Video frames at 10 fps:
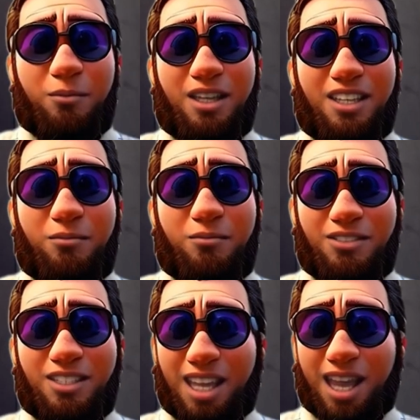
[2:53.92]
And with that,
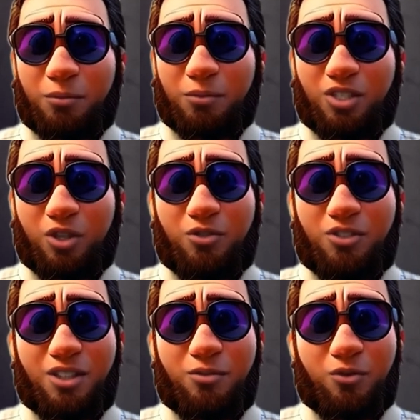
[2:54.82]
let's take a look
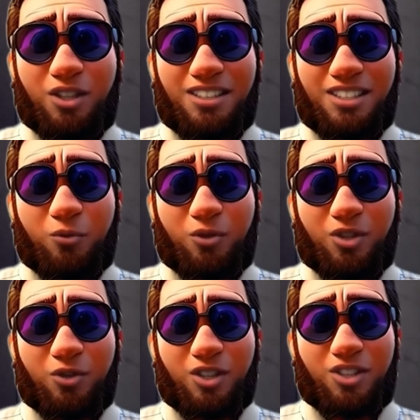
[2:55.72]
at the EPL
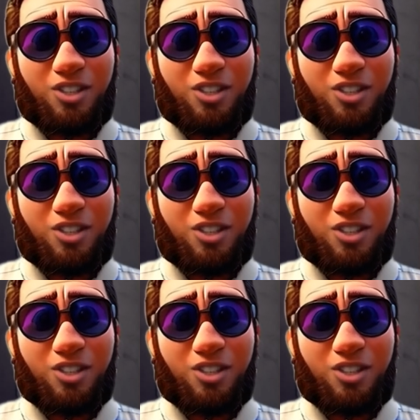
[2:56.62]
table.